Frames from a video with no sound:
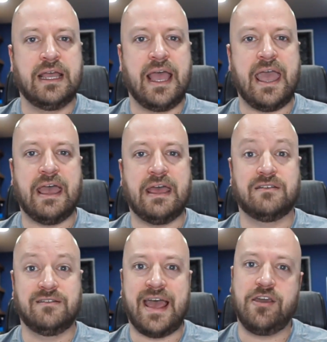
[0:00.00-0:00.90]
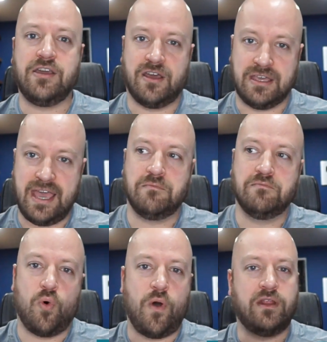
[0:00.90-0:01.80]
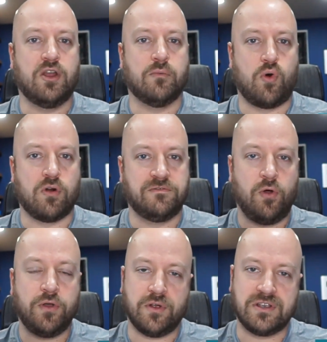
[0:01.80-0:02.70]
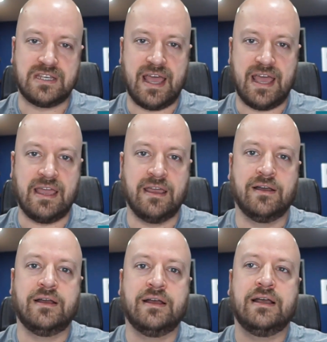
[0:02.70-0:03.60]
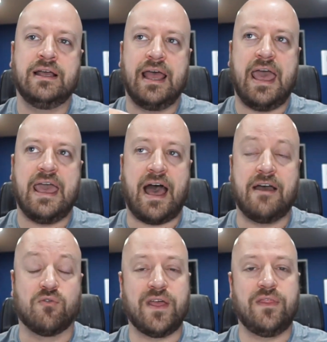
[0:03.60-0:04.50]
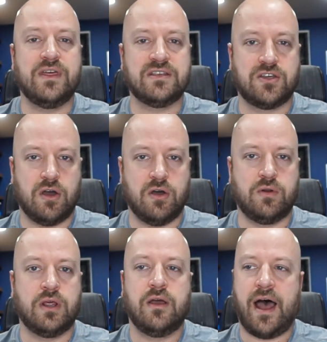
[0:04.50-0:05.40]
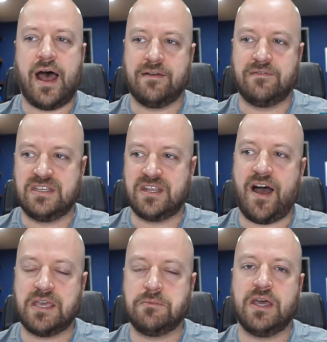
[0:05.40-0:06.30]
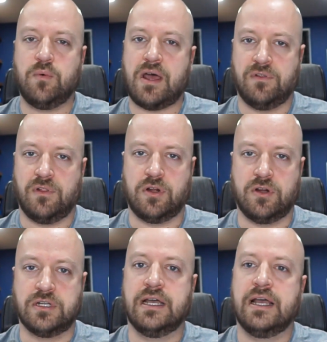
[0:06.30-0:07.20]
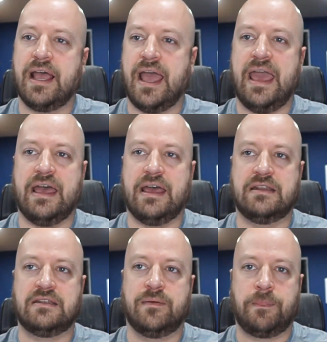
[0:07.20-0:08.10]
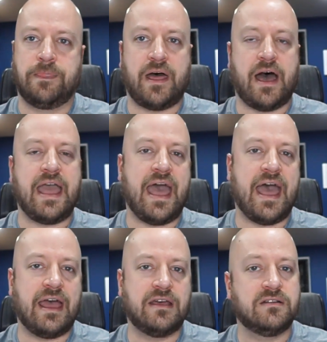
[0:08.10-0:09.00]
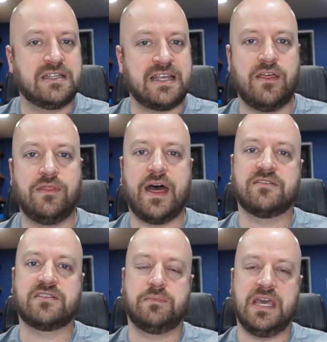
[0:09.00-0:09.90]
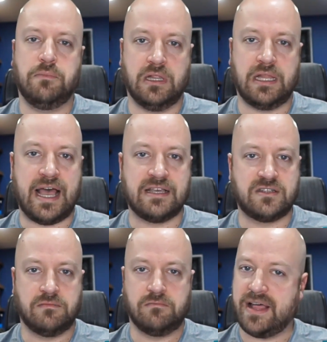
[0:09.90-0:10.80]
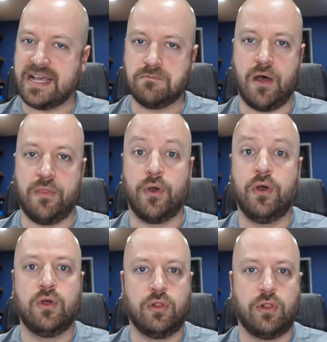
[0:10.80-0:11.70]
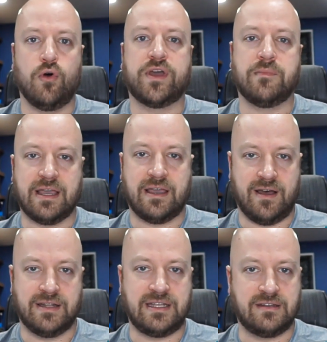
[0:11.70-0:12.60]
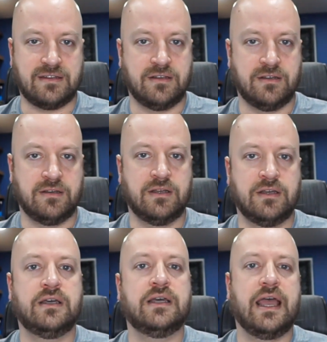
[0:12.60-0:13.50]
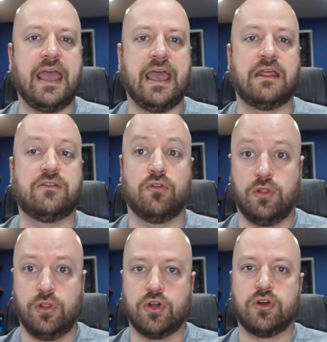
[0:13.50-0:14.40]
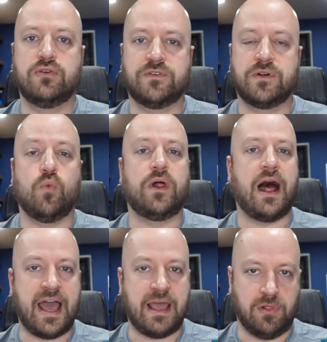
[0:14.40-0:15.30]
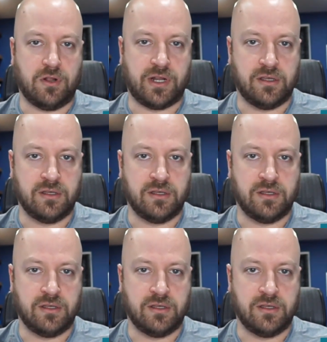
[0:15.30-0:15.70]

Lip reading: And now you can again point in your portfolio to say, hey, I've written this code, I've documented what I've learned, and I had 10,000 people last month look at my content and learn from what I'm learning.